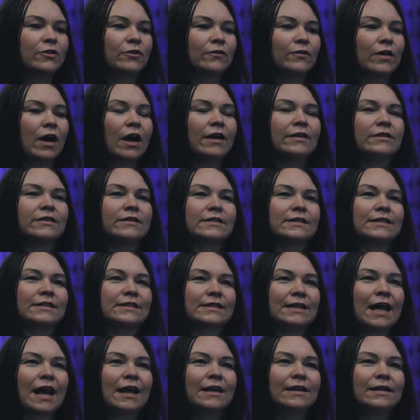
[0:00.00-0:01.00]
of
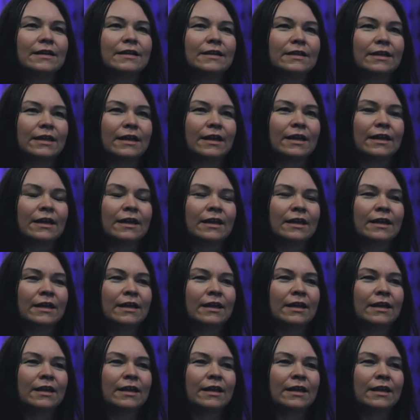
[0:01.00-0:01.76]
understanding